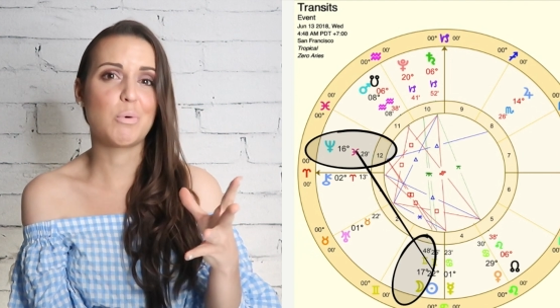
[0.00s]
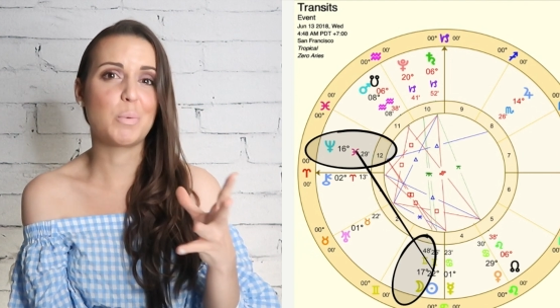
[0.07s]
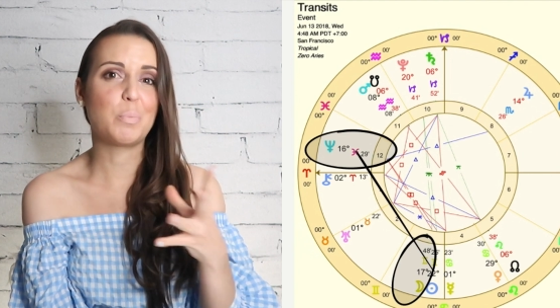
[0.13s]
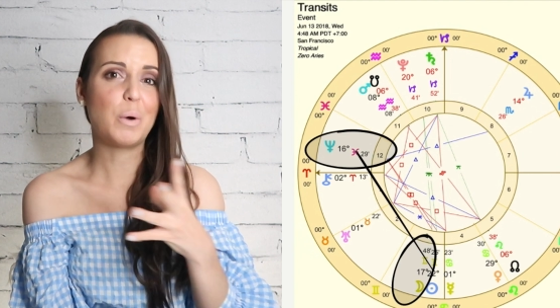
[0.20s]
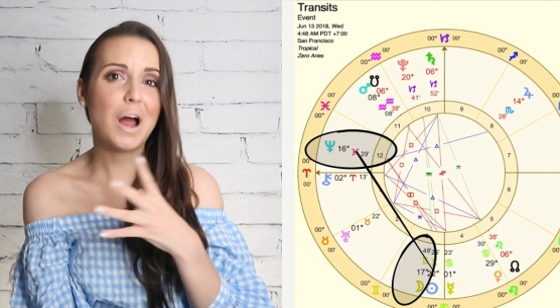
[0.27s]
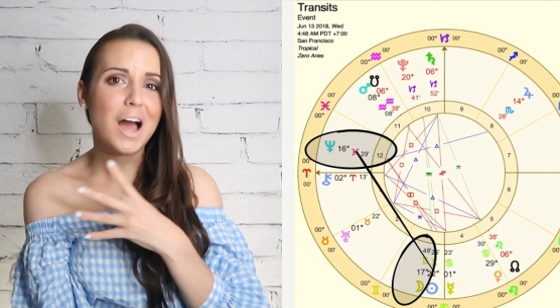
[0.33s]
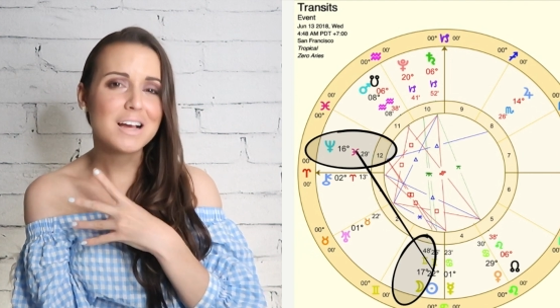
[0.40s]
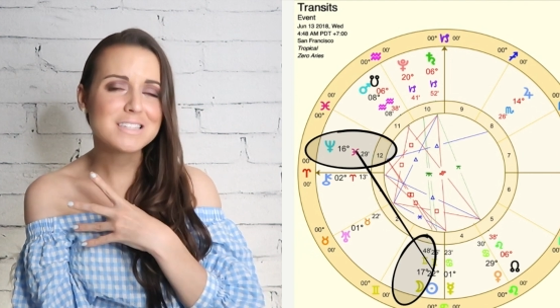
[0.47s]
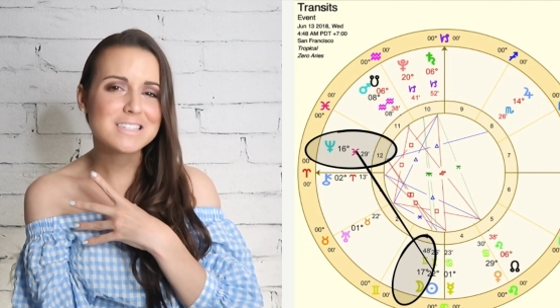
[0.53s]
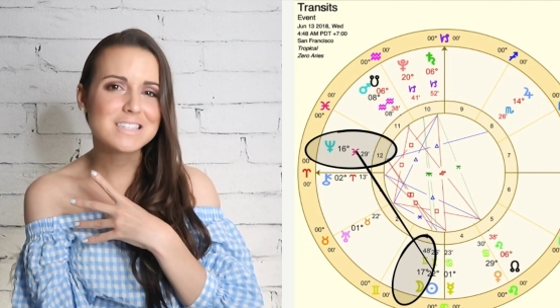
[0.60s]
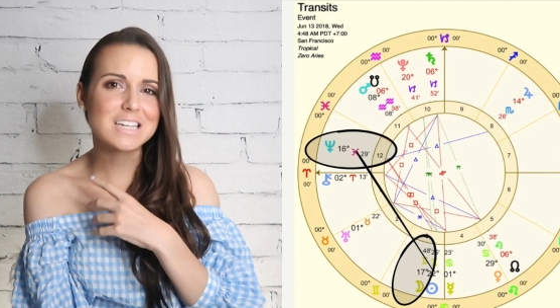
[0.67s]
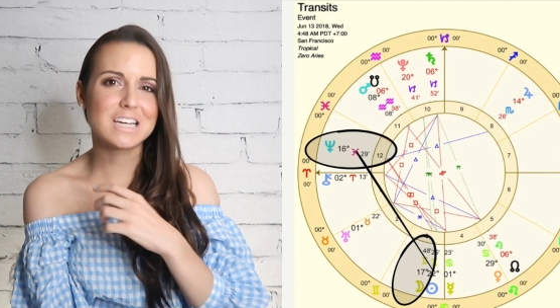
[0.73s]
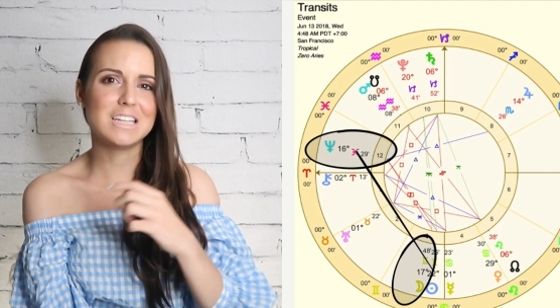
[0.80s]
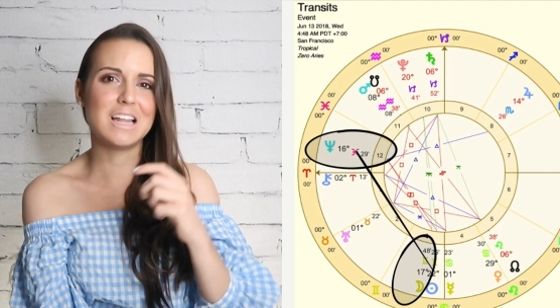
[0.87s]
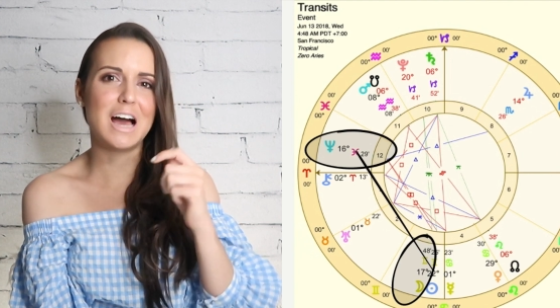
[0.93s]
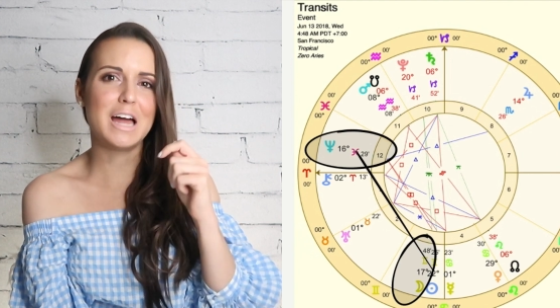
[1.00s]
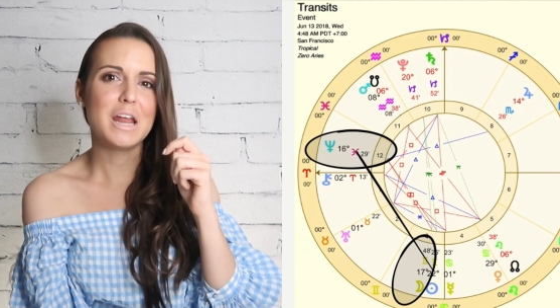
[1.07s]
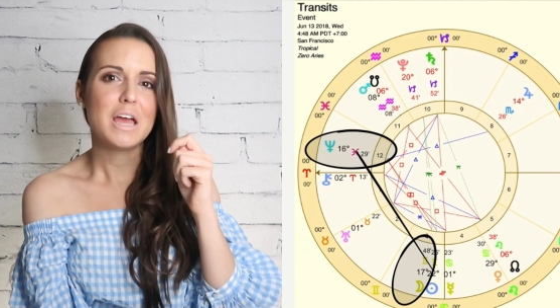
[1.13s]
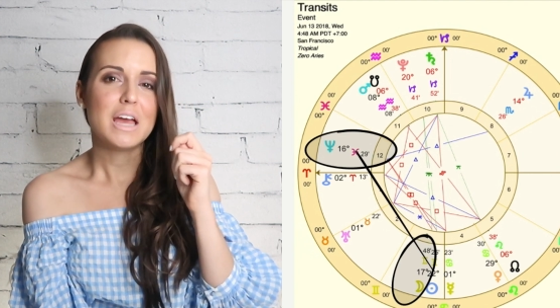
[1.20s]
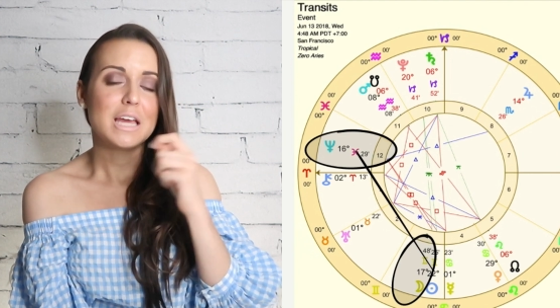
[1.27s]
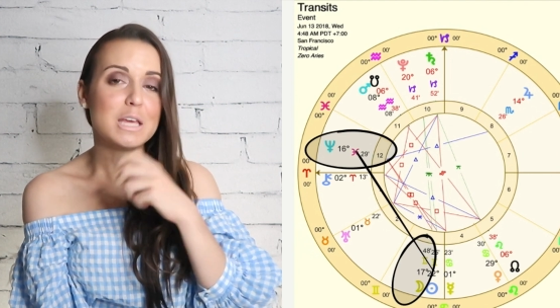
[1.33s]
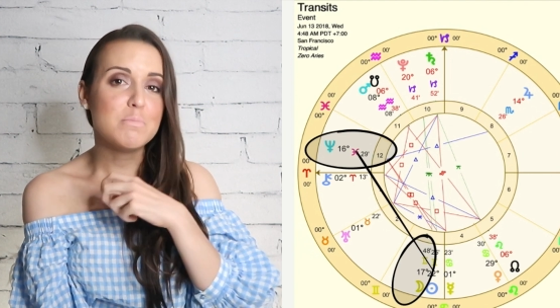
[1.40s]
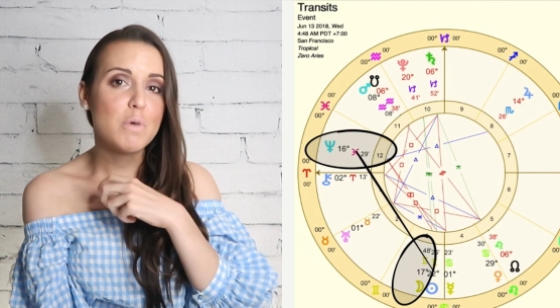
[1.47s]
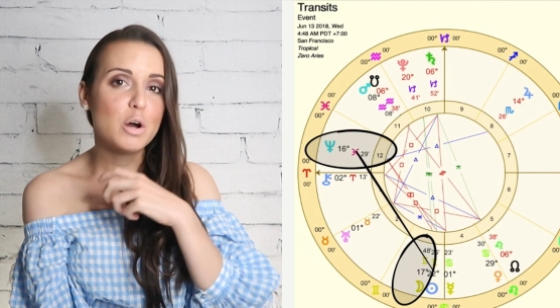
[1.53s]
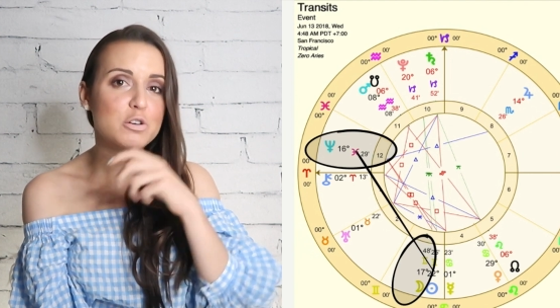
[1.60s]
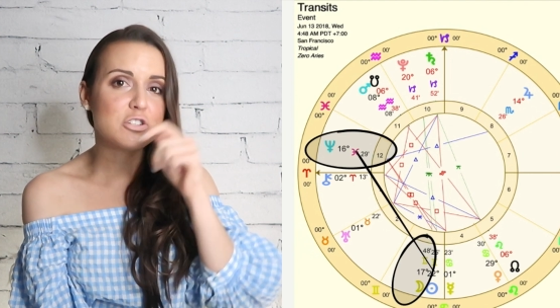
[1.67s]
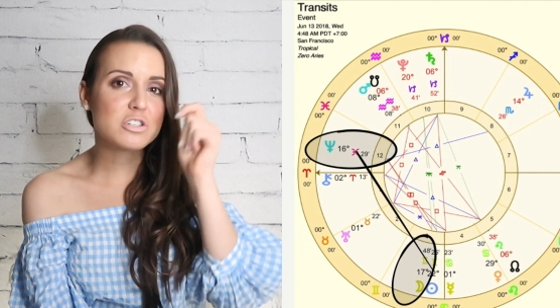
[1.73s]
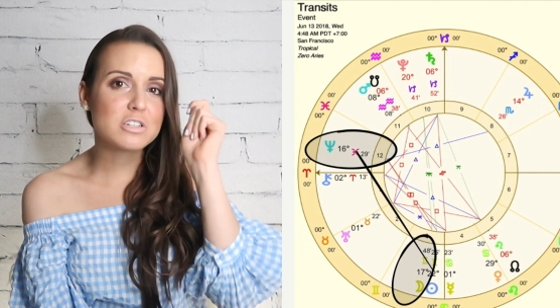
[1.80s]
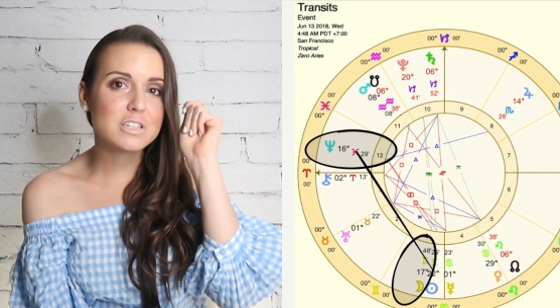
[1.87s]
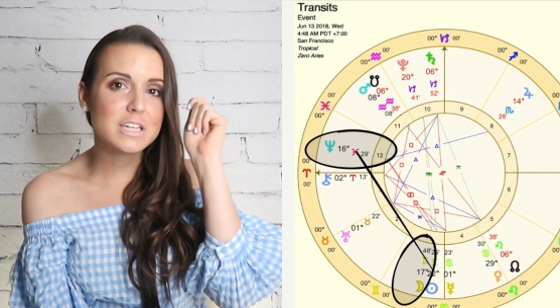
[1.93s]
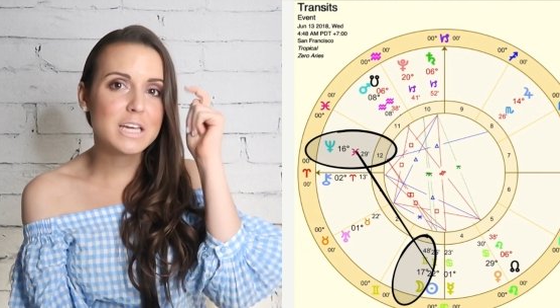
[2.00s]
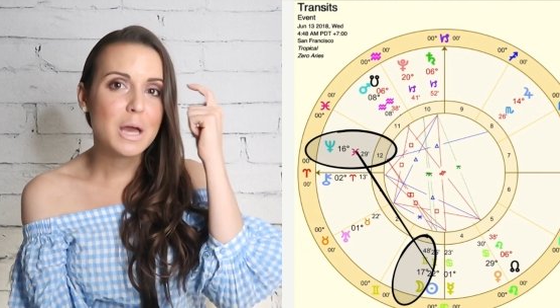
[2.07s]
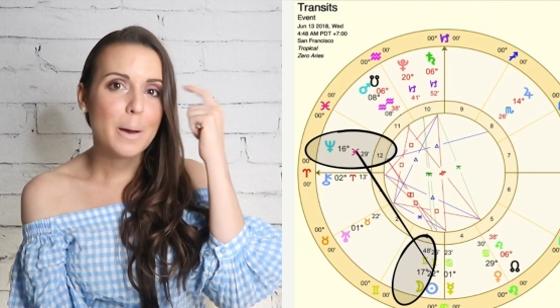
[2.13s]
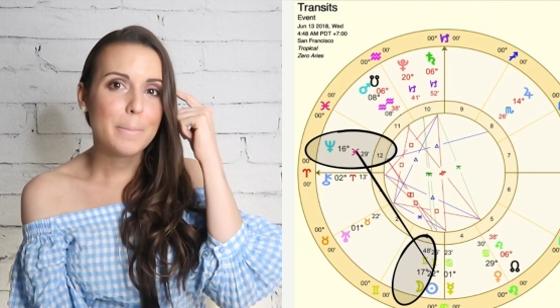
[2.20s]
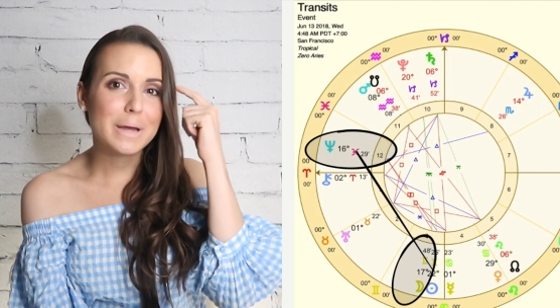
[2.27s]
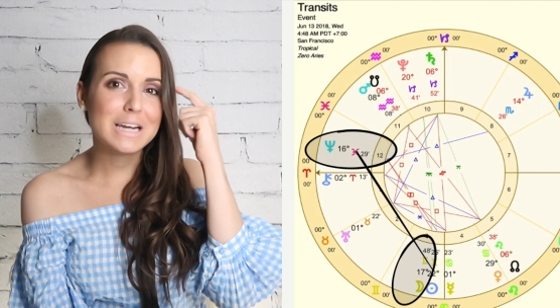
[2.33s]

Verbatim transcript: we're processing a lot emotionally,